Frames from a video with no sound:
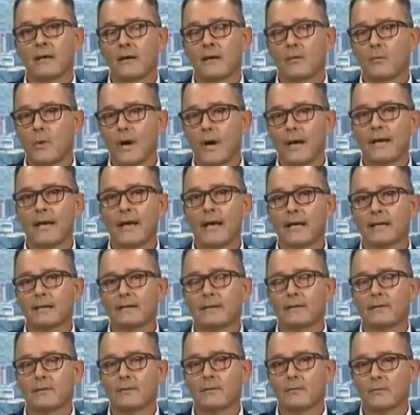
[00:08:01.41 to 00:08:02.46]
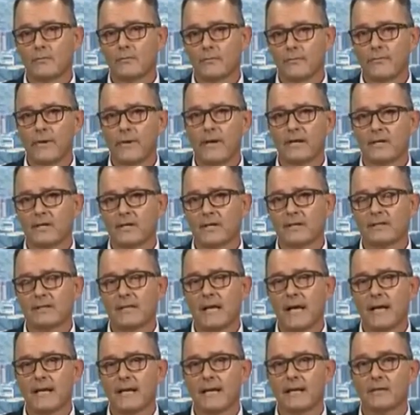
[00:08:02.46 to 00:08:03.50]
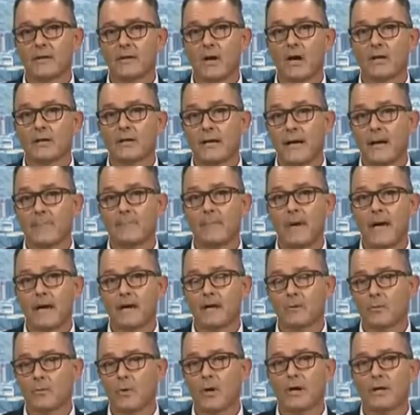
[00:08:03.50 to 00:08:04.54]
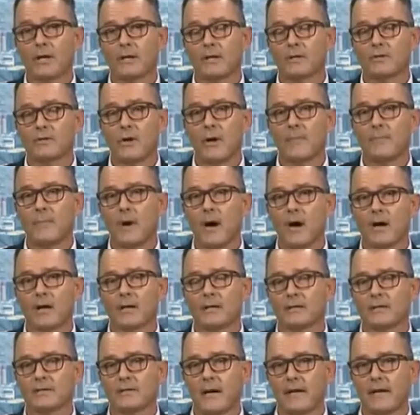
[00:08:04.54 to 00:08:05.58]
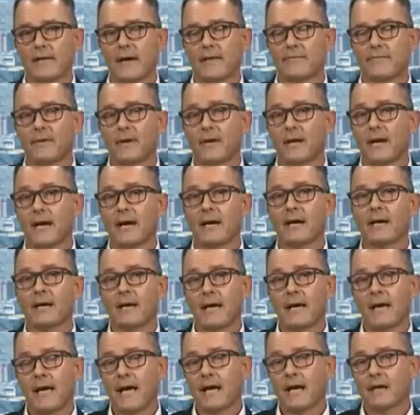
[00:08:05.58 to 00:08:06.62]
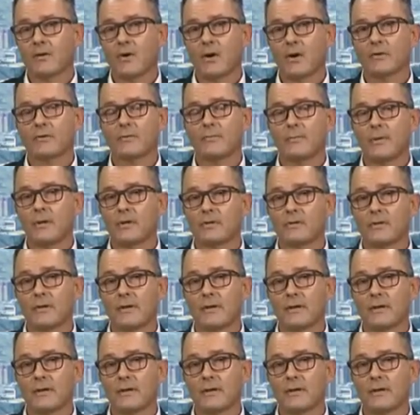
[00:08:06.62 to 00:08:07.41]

one day finishing studying don't come back and work in the job market in South Africa and contribute to